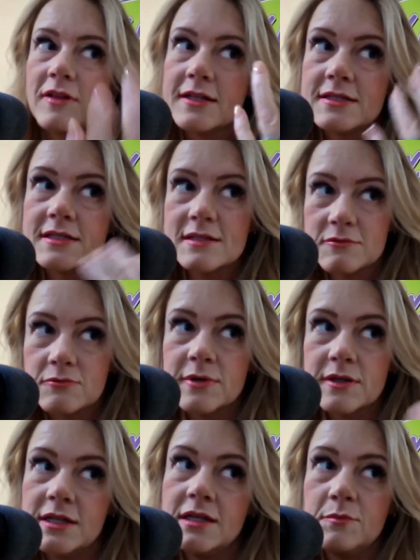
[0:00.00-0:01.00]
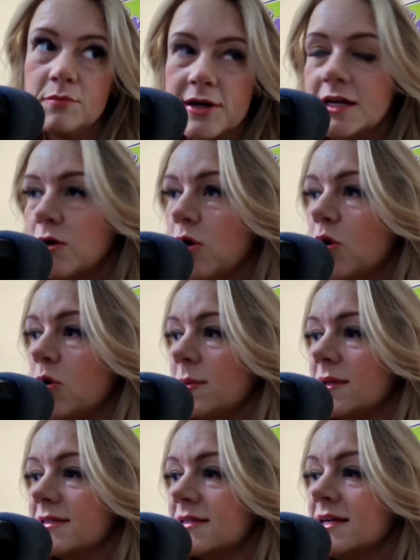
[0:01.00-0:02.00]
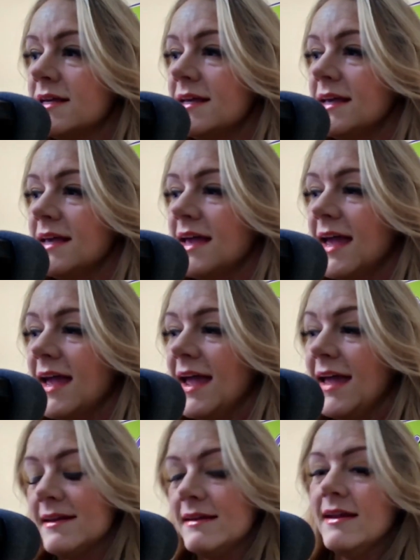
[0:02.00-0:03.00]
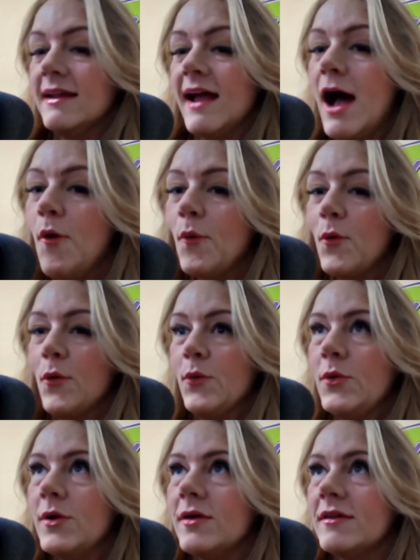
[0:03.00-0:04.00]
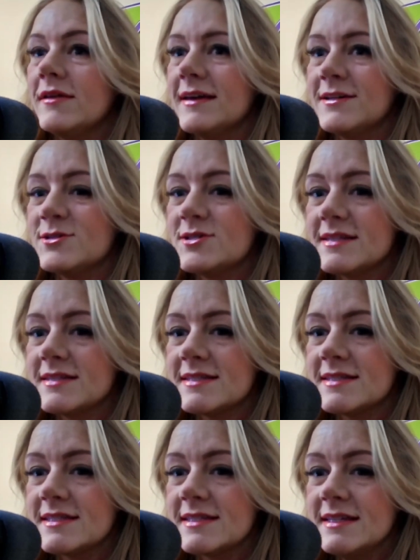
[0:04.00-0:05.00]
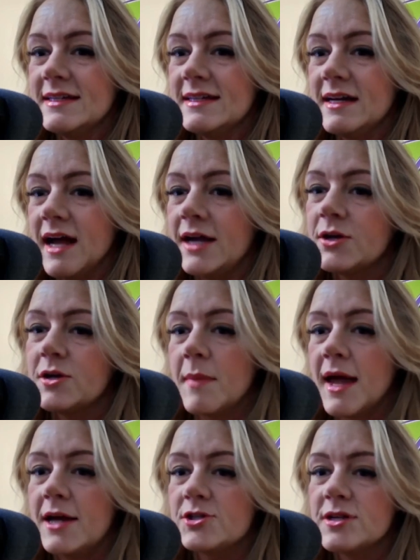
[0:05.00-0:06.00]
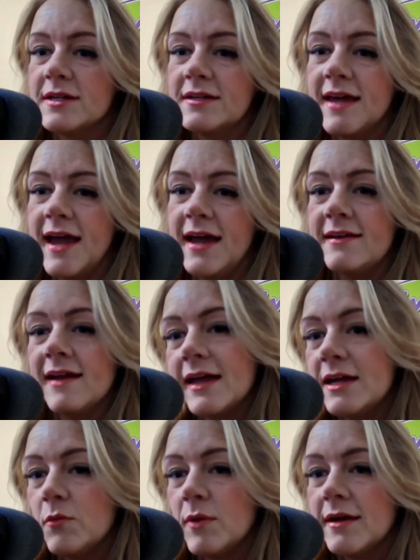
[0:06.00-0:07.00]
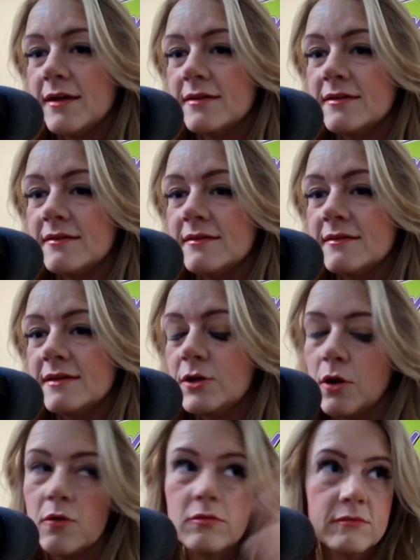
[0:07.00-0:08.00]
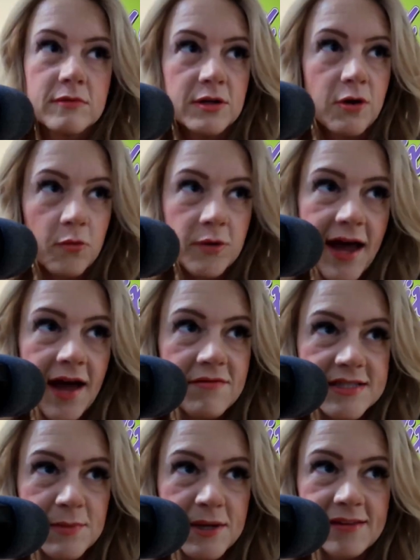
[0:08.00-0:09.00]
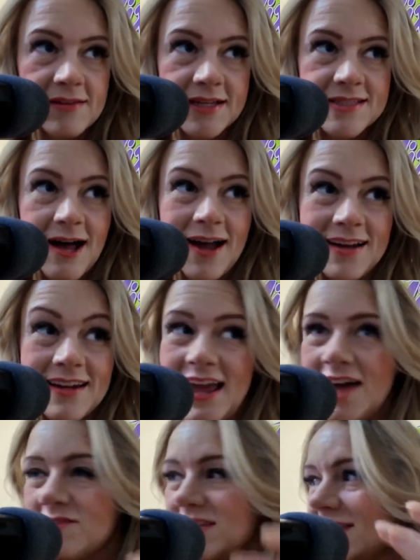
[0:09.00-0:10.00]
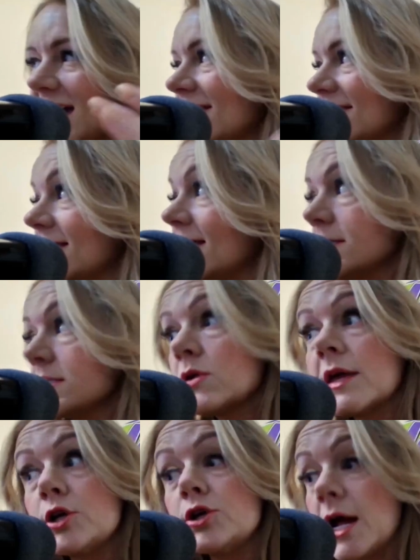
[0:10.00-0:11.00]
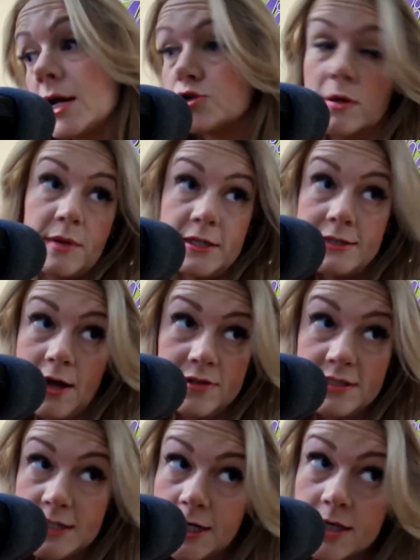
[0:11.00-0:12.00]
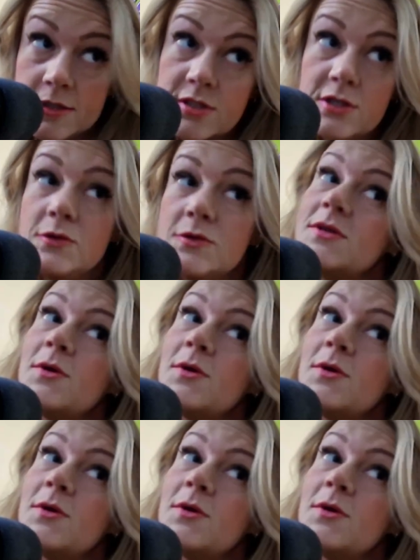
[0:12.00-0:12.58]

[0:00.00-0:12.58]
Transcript: Let's really bring it home, and how cool. And just, I could imagine at night when, you don't have as many lights on, and having that lit so that you're not tripping down the stairs too.